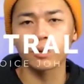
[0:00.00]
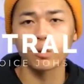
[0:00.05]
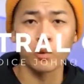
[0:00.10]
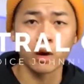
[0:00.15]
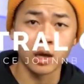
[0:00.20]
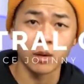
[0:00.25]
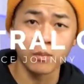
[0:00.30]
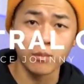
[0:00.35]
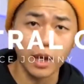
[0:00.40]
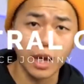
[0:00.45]
would
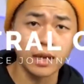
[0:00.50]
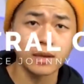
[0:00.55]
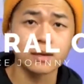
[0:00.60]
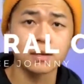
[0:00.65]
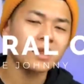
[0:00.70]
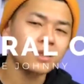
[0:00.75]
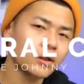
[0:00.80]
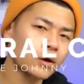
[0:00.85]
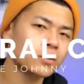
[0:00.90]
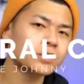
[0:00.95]
recommend,
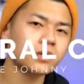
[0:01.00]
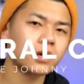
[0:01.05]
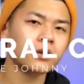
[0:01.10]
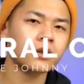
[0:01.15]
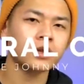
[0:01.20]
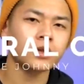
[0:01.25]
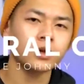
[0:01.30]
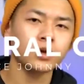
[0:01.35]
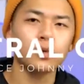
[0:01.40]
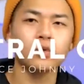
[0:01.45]
and those are
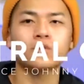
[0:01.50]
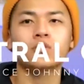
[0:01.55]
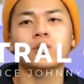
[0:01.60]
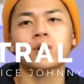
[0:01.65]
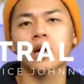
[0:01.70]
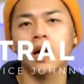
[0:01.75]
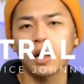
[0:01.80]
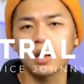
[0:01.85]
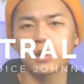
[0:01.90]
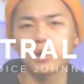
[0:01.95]
the neutral
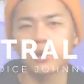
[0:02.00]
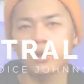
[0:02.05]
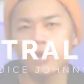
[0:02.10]
colored